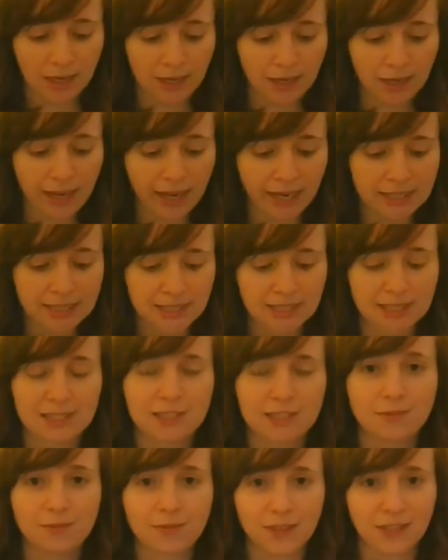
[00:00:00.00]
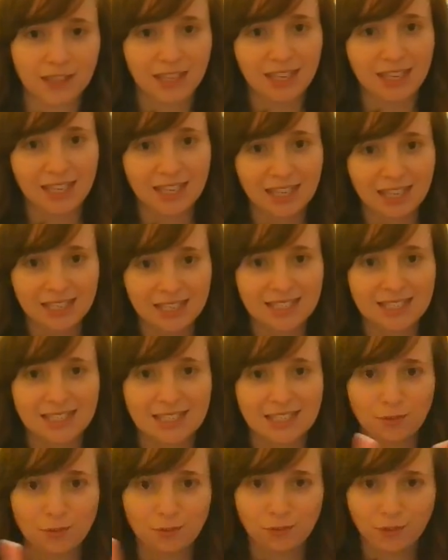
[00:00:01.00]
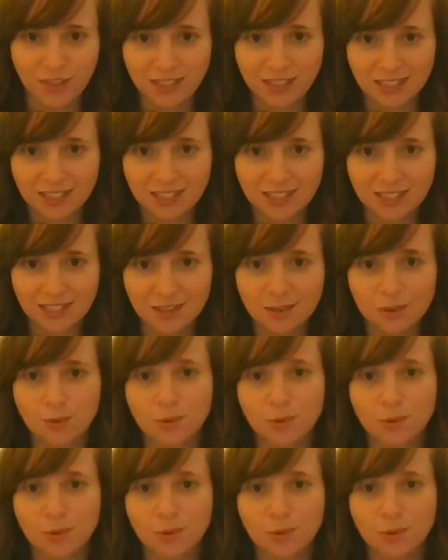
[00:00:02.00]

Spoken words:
Next is feeling different,